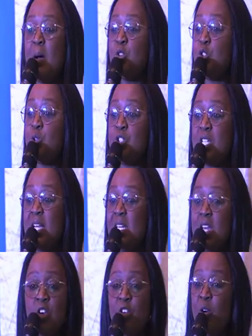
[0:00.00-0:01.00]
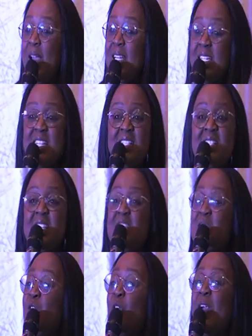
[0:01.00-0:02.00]
about your gender. Greatness
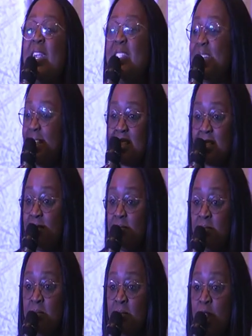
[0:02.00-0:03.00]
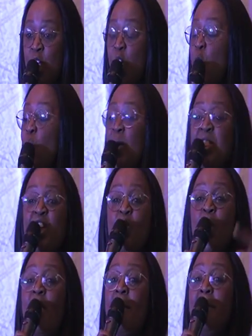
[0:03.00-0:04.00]
is greatness. Whether
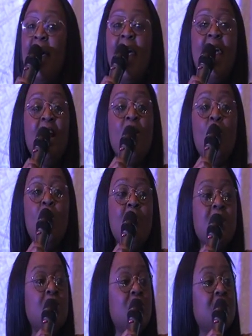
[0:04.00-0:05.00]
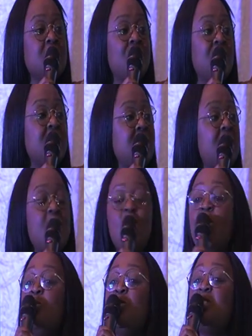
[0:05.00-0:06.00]
you are a man, a woman, a transvestite,
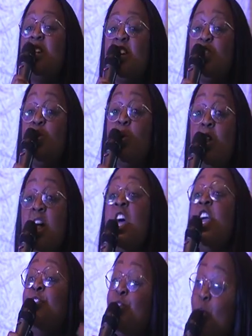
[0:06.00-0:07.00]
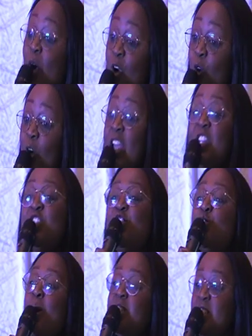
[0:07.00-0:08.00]
a homosexual, if you are great,
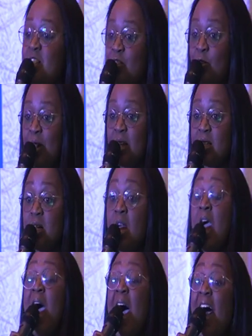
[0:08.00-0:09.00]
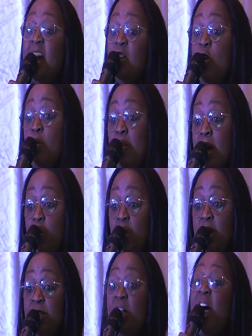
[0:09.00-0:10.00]
you are just great. I know my
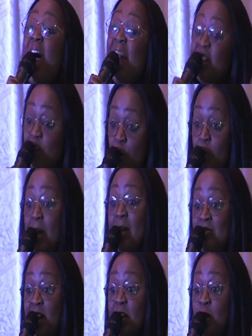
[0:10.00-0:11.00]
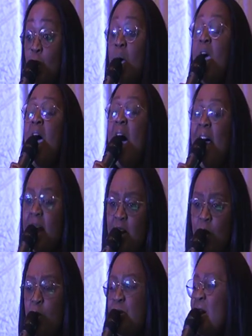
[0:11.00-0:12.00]
worth. I know my value. I
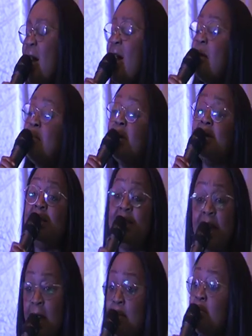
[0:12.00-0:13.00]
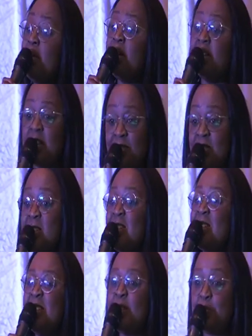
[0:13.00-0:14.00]
know that I am a damn
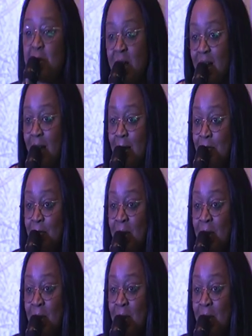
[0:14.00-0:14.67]
magnificent speaker.